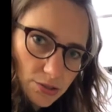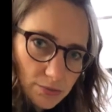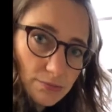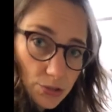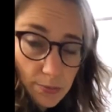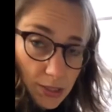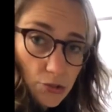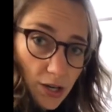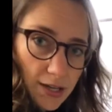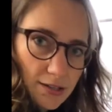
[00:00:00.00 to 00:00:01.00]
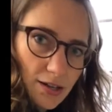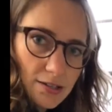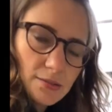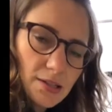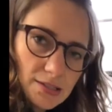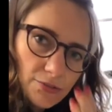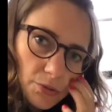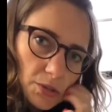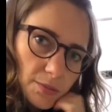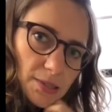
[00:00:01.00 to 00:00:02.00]
to be dried, not as if it
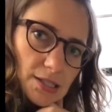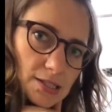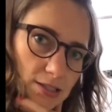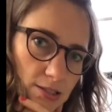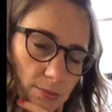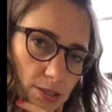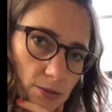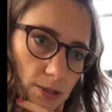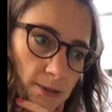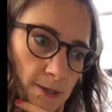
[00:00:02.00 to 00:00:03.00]
were to be eaten as sweet corn.